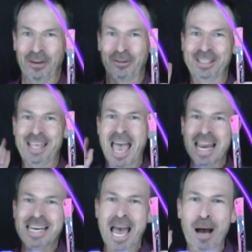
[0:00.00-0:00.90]
Because
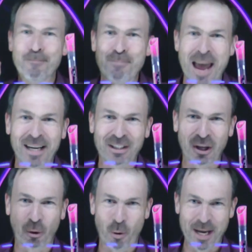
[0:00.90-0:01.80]
that now begs
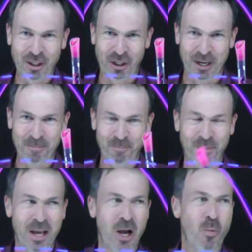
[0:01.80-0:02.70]
the
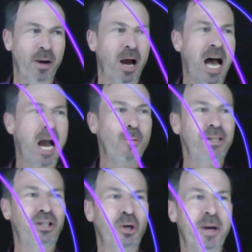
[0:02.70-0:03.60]
question, when I
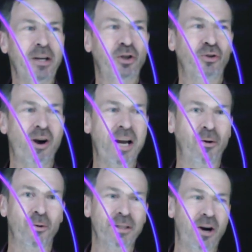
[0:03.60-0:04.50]
was doing
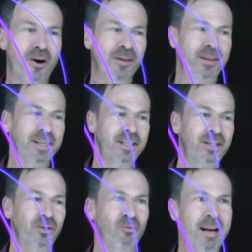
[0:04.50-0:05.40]
triangles on this
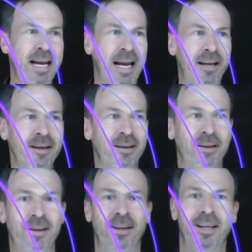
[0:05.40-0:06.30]

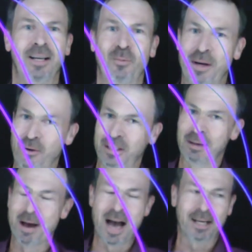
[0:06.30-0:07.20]
screen, we used
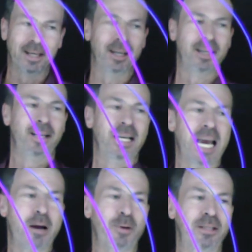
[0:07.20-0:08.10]
the marker
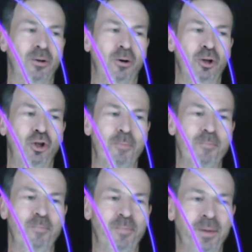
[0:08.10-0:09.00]
and we saw
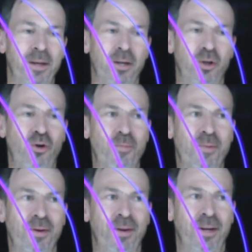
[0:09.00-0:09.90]
zoom,
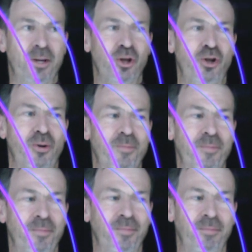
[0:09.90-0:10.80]
zoom,
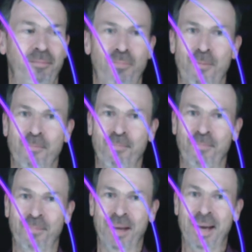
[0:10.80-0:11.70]
zoom. Boom,
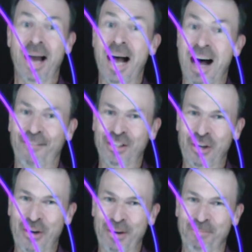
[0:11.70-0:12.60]
half a
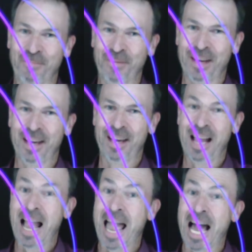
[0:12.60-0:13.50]
turn.
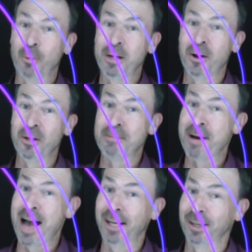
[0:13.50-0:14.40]
How do we know the
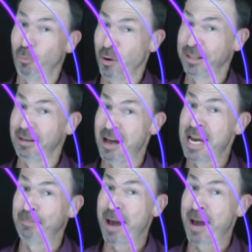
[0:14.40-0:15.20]
marker wasn't lying